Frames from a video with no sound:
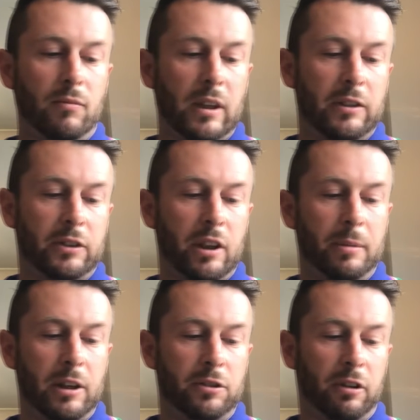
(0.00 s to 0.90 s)
It's going to be
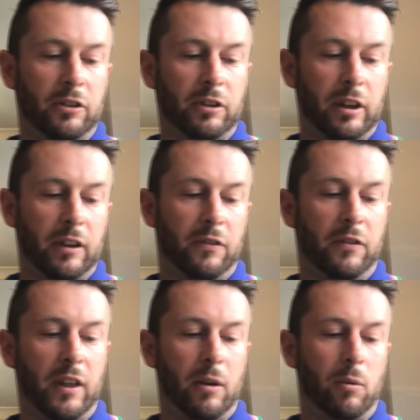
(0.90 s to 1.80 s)
interesting
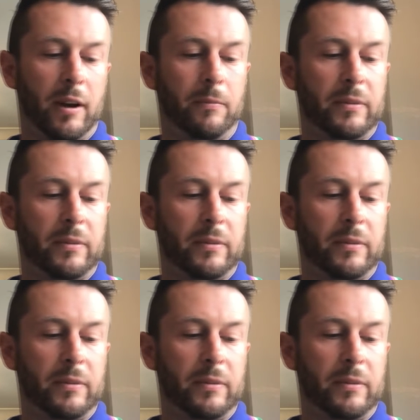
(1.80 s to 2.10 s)
that way.